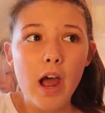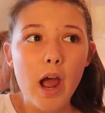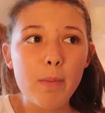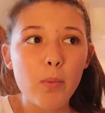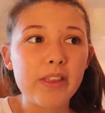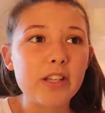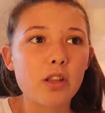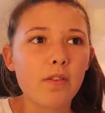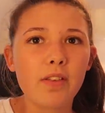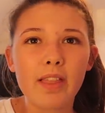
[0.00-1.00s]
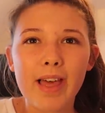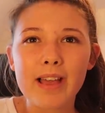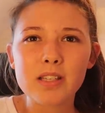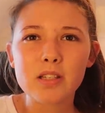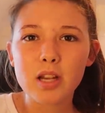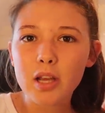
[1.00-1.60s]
um, with each other for the last